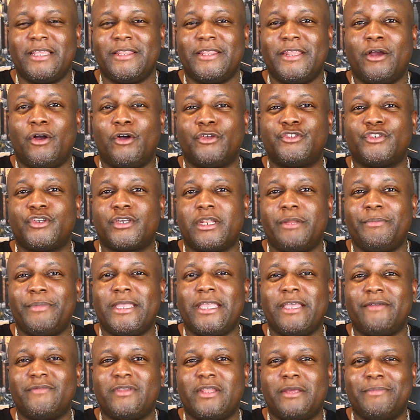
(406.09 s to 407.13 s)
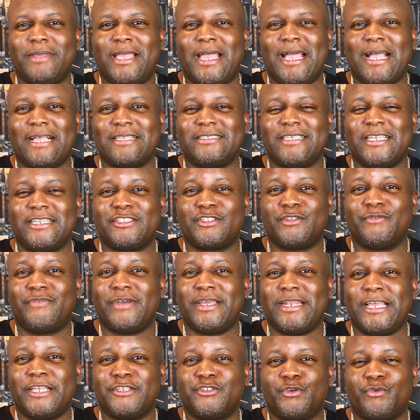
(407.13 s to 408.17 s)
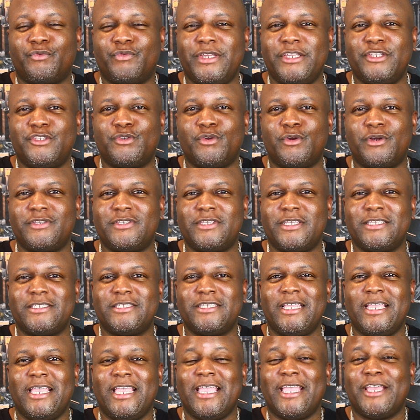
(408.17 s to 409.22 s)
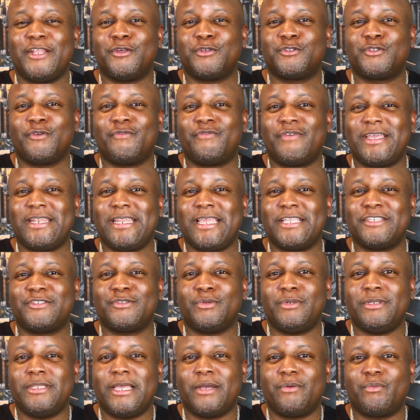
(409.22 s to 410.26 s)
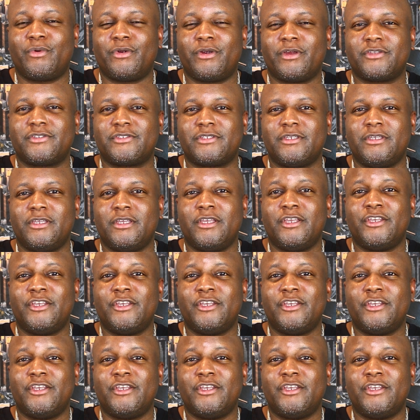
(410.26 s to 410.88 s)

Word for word: They're also going to be giving them access to financial resources and also financial networks.